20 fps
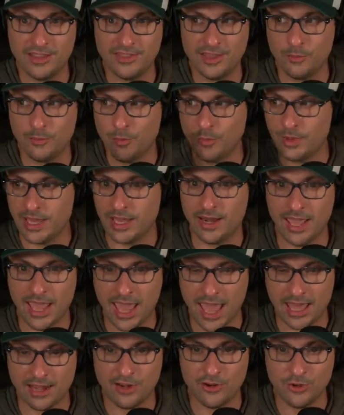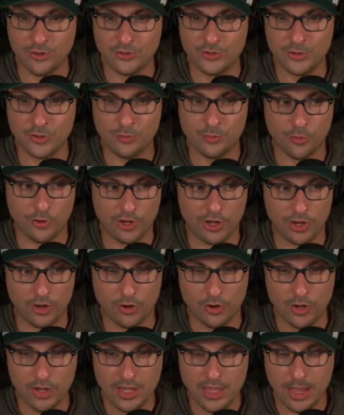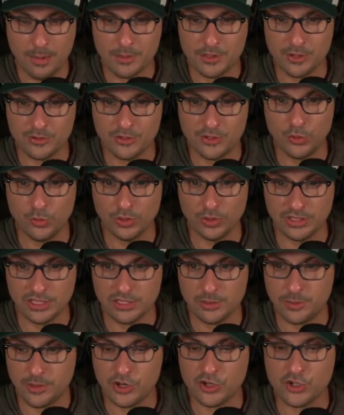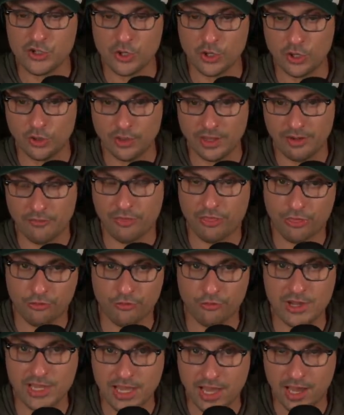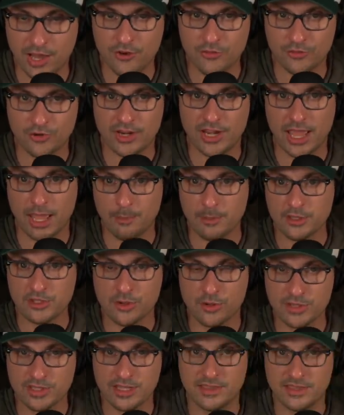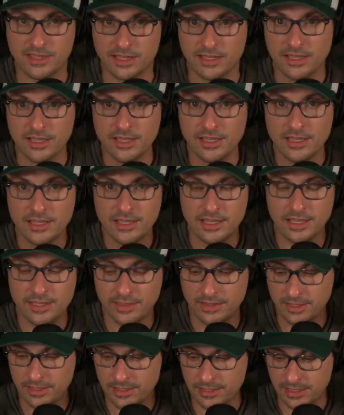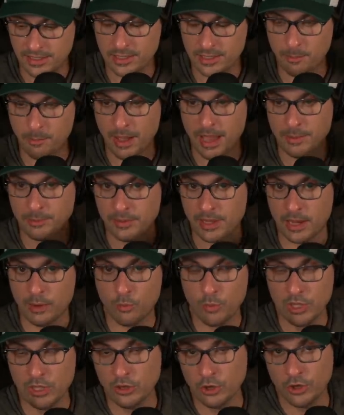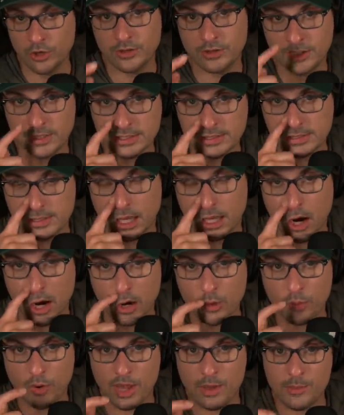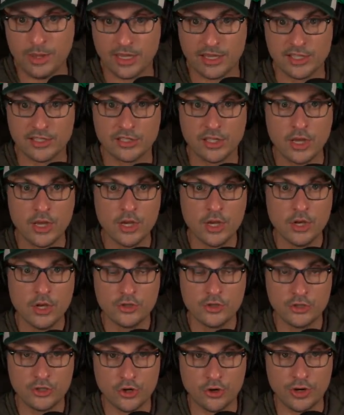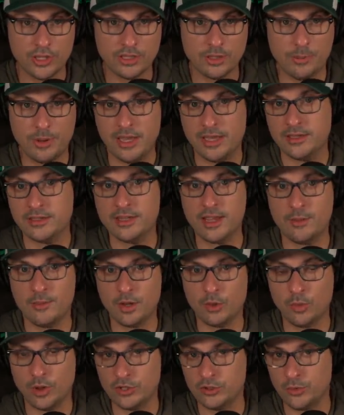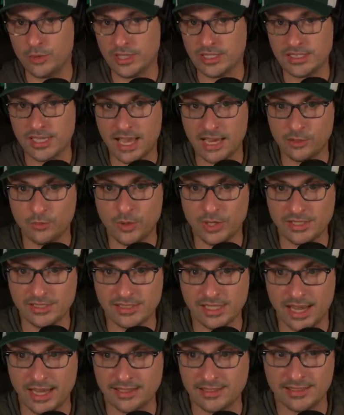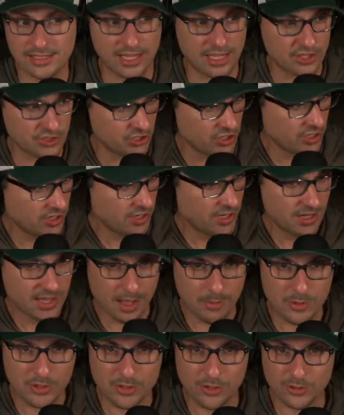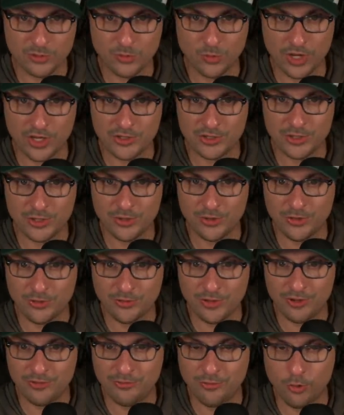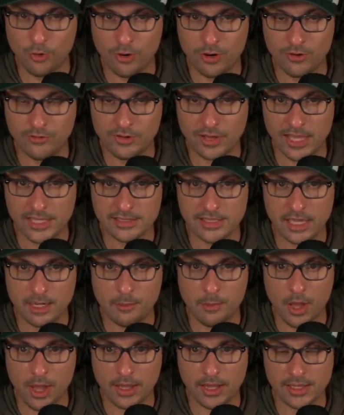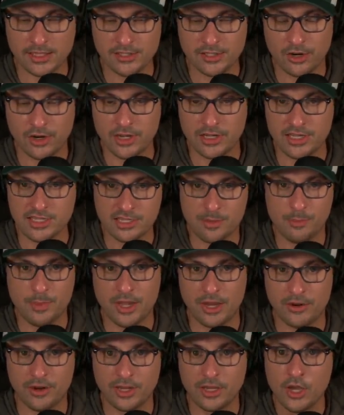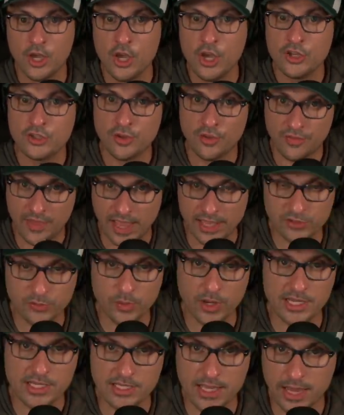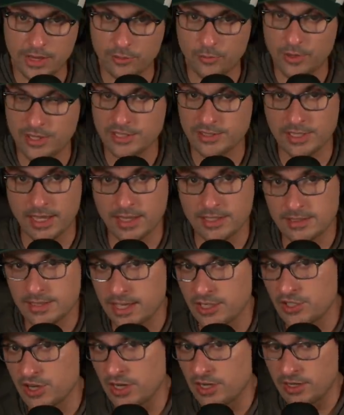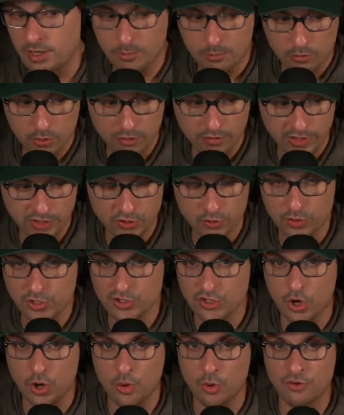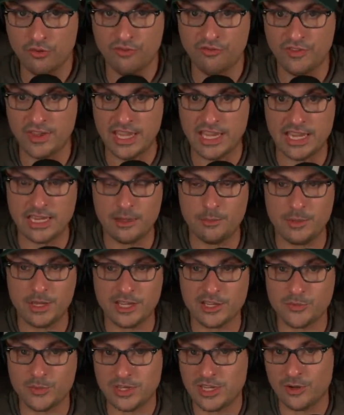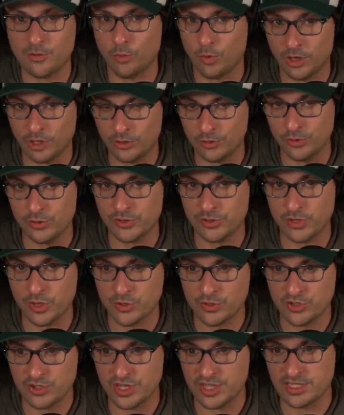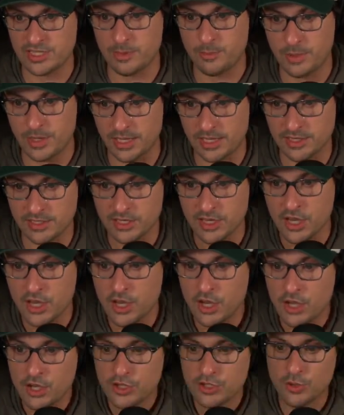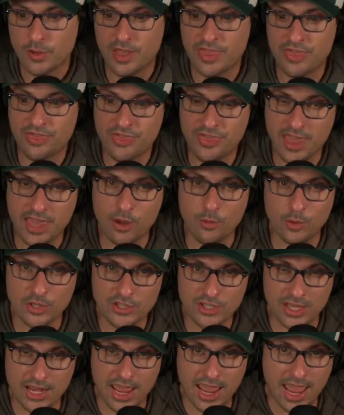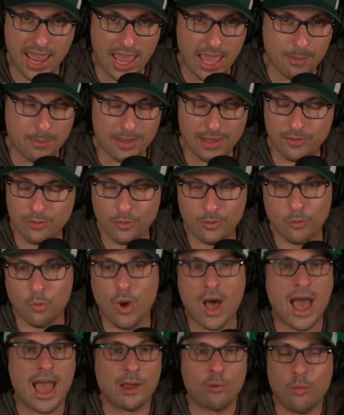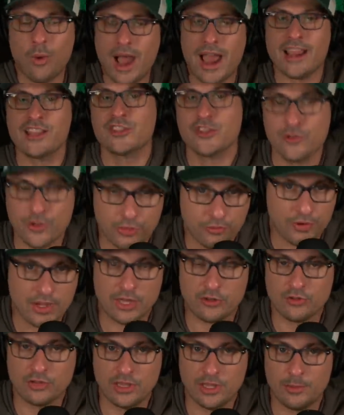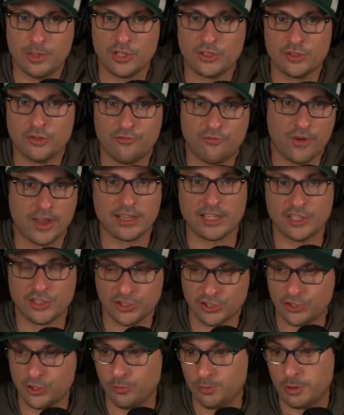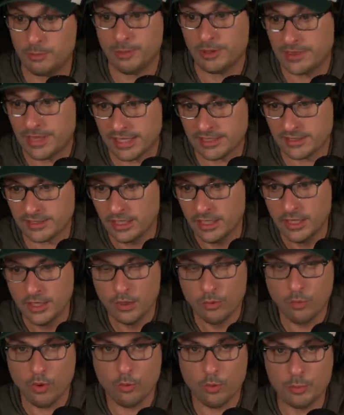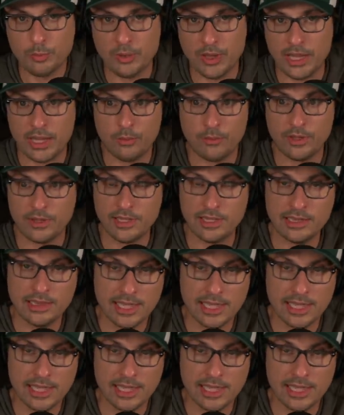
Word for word: And then when we add, add a new 2.0, episode two will disappear because you can only have 300 episodes in the in the in the pipeline. We learned this the hard way because during the pandemic while doing side quest side sesh, episodes one, two, three, four of Glass Cannon Podcast started disappearing. So that's why Side Quest Side Sesh ended up moving to its own feed because we didn't want to lose those GCPs. So I think what's going to happen, why? Why is there a 300 limit? It's so fucking stupid, but that's what we're playing with.